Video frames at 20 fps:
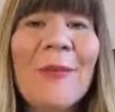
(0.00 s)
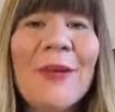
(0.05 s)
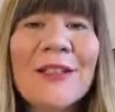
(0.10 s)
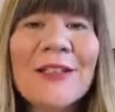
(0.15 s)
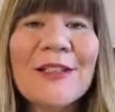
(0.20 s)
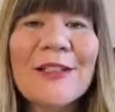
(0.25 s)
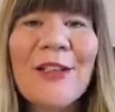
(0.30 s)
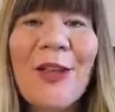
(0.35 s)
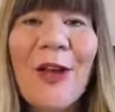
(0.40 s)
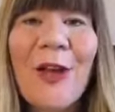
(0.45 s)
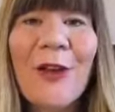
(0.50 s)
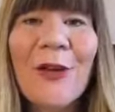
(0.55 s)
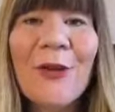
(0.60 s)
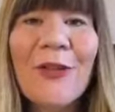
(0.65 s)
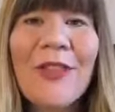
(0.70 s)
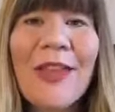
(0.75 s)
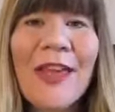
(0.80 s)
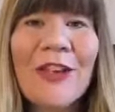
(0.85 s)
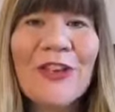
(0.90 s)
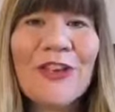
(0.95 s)
So
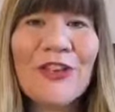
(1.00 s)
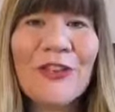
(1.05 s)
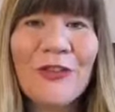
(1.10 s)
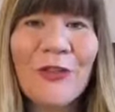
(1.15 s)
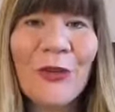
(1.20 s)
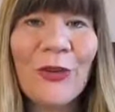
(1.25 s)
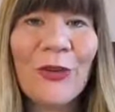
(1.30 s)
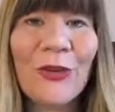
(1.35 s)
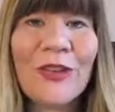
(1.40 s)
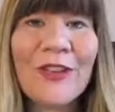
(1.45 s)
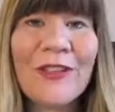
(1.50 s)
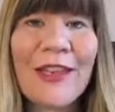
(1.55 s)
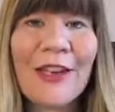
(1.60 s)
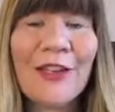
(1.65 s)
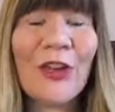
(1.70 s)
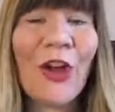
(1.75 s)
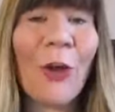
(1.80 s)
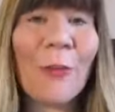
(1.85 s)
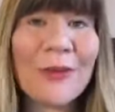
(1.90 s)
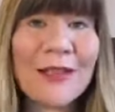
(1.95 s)
then Siobhan
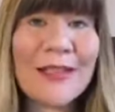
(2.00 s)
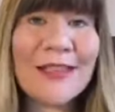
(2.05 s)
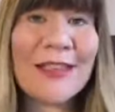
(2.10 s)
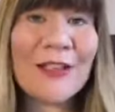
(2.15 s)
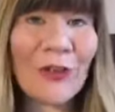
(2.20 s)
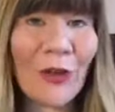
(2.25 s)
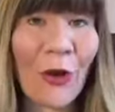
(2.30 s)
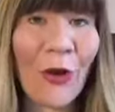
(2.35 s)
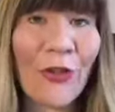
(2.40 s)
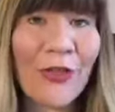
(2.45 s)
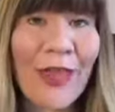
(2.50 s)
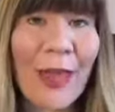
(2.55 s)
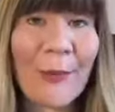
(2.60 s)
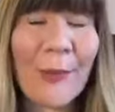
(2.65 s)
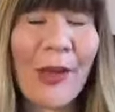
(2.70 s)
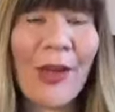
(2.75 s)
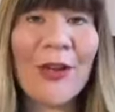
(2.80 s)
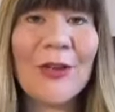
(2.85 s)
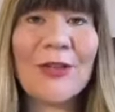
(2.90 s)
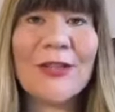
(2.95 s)
then commented on that
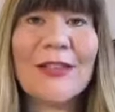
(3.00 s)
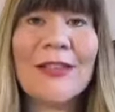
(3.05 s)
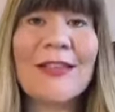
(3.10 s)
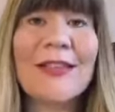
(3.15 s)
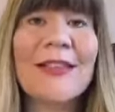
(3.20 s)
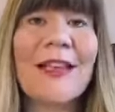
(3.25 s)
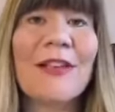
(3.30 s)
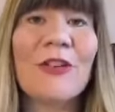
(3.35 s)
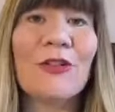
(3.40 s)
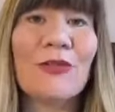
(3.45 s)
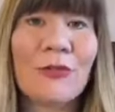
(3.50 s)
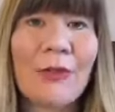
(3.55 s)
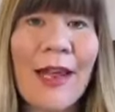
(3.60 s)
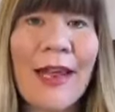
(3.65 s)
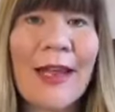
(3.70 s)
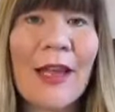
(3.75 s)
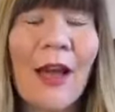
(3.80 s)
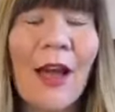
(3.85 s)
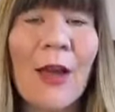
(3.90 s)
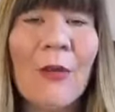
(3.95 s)
post and said,
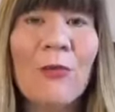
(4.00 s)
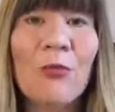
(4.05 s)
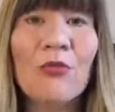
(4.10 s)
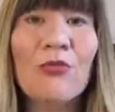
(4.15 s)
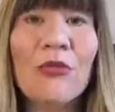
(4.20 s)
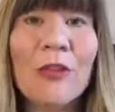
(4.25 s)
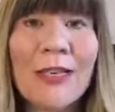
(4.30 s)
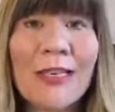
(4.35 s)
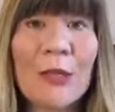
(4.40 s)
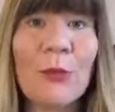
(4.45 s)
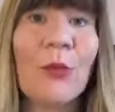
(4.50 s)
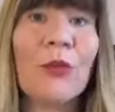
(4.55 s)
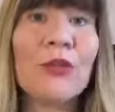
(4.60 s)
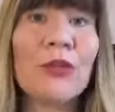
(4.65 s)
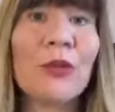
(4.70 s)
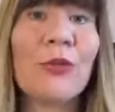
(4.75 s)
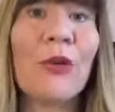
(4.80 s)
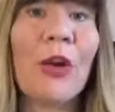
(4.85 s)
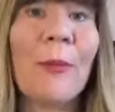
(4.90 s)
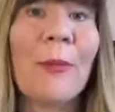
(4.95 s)
great, I really want
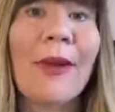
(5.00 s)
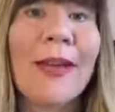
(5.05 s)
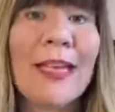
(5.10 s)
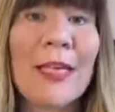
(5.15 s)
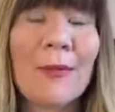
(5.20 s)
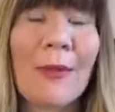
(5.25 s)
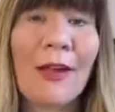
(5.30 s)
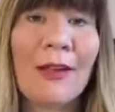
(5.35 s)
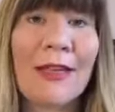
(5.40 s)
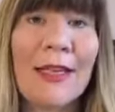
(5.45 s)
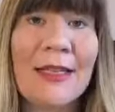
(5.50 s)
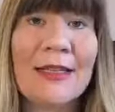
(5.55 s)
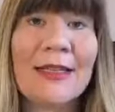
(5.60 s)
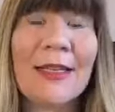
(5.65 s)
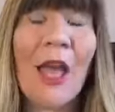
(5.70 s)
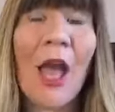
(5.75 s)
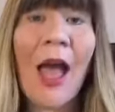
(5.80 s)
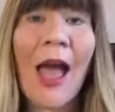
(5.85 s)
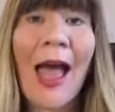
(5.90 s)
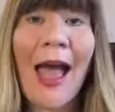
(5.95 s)
to grow my email
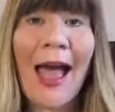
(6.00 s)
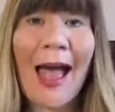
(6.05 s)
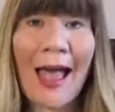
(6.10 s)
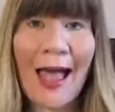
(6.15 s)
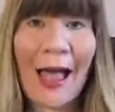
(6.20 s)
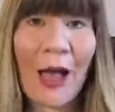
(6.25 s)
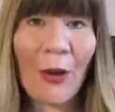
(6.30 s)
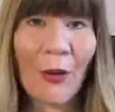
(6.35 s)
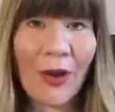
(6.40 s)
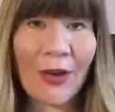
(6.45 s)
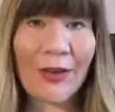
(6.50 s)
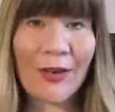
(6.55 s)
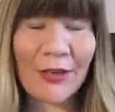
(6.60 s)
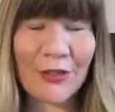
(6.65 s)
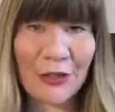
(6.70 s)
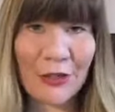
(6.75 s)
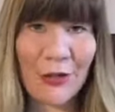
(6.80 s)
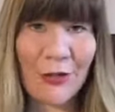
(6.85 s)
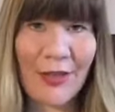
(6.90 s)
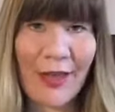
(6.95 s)
list. How can I
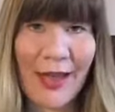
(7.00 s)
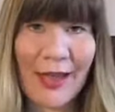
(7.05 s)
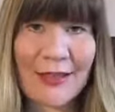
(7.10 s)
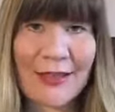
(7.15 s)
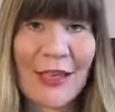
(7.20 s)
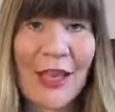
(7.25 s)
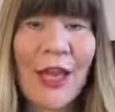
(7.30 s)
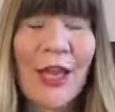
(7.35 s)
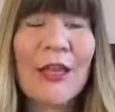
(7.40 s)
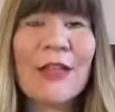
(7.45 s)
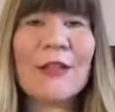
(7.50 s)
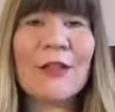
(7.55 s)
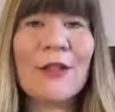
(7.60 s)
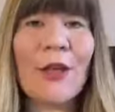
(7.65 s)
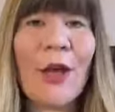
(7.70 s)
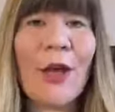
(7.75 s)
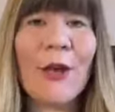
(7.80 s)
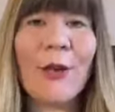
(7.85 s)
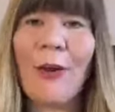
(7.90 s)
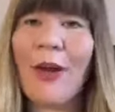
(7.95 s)
do that?
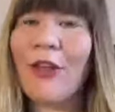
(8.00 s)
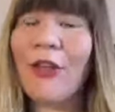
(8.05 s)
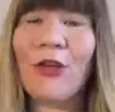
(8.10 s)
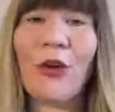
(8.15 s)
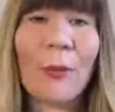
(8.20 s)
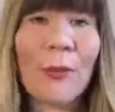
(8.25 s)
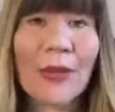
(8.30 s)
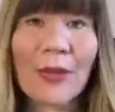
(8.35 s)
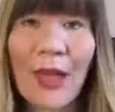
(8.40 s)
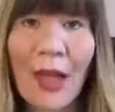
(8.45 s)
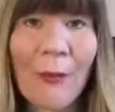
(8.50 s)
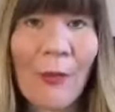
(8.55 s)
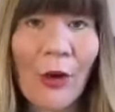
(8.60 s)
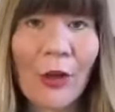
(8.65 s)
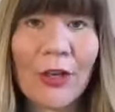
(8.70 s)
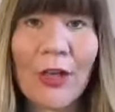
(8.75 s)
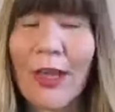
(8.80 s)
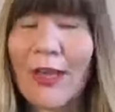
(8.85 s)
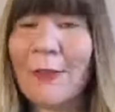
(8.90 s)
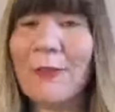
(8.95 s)
So I thought I'm going to come
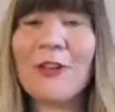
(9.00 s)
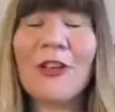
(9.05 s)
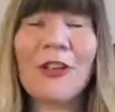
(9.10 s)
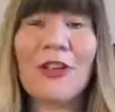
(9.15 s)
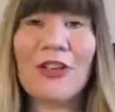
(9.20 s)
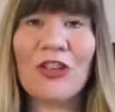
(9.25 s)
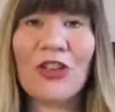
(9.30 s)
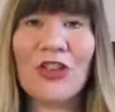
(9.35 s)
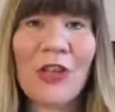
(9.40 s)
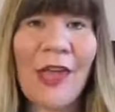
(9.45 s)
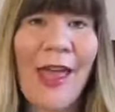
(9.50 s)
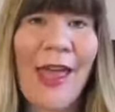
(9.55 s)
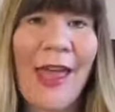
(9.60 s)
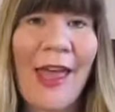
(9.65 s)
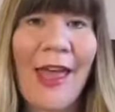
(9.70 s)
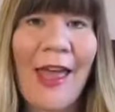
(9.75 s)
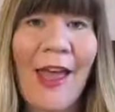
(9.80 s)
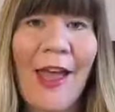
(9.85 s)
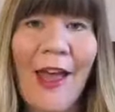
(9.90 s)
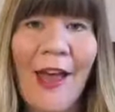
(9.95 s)
on and I'm going to
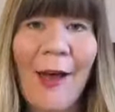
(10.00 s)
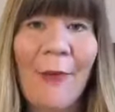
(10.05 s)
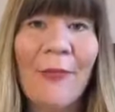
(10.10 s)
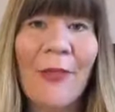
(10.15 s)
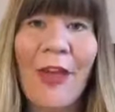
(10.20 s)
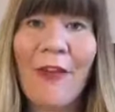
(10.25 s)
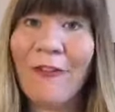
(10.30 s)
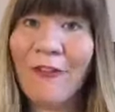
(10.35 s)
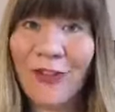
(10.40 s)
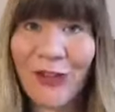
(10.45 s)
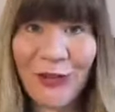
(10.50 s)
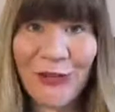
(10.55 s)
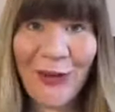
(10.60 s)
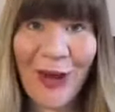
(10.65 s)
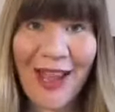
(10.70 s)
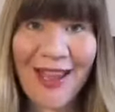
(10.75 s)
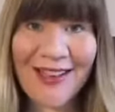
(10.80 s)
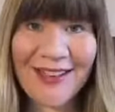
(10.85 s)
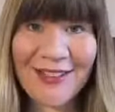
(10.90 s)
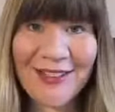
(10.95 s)
share a few
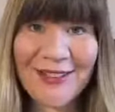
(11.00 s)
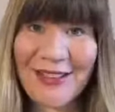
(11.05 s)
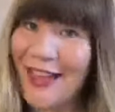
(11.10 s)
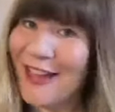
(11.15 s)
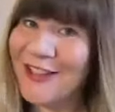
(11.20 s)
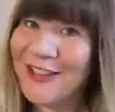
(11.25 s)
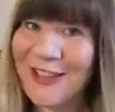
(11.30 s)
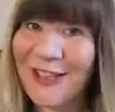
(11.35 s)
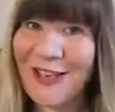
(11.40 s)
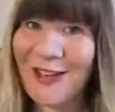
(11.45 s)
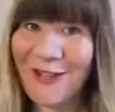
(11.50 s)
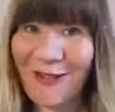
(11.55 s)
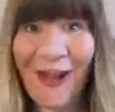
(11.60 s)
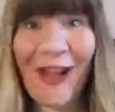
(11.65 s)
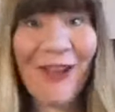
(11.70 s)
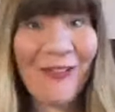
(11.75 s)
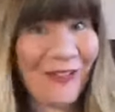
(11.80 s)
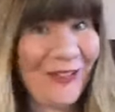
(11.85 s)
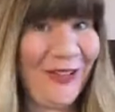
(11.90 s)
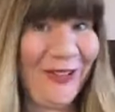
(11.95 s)
ways, actually
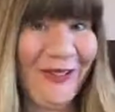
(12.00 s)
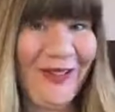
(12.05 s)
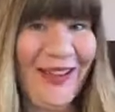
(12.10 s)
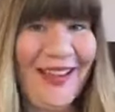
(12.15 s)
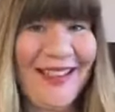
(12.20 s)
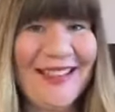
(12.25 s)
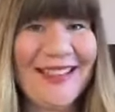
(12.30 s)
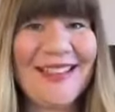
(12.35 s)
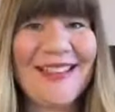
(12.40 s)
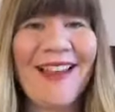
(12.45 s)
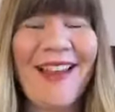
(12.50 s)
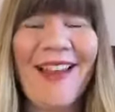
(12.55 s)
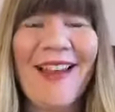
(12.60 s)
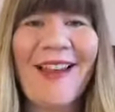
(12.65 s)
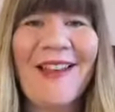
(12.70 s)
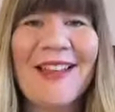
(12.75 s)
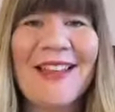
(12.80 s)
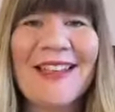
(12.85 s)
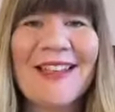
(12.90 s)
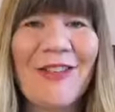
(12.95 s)
quite a few ways,
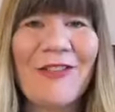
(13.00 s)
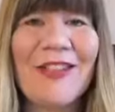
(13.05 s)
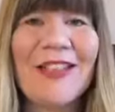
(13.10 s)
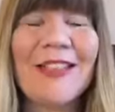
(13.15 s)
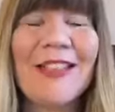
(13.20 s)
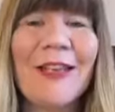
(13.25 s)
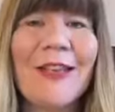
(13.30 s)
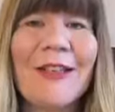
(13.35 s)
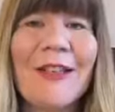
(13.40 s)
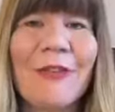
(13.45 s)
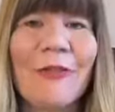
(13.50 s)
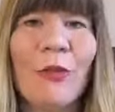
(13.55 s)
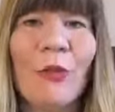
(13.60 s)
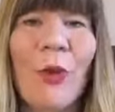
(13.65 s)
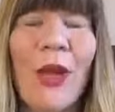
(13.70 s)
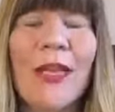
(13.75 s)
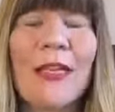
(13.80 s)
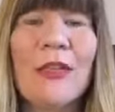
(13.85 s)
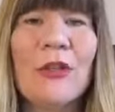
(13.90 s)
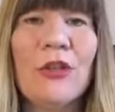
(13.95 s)
17 different
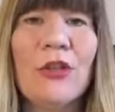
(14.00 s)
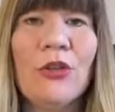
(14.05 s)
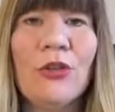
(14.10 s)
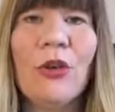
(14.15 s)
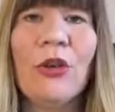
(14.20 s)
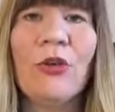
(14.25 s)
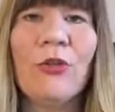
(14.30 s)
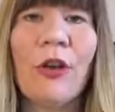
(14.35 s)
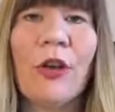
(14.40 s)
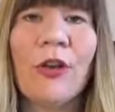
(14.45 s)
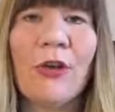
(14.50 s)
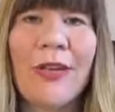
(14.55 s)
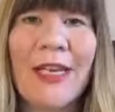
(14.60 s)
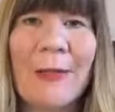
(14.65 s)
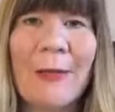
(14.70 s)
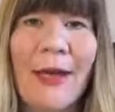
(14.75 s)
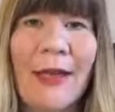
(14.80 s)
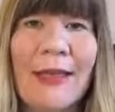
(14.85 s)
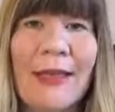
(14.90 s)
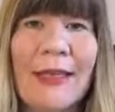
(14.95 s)
ways that you can grow your
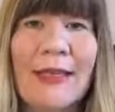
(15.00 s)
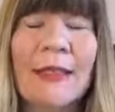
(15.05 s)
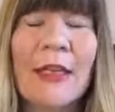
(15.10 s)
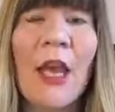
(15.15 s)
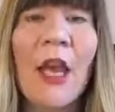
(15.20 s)
email list.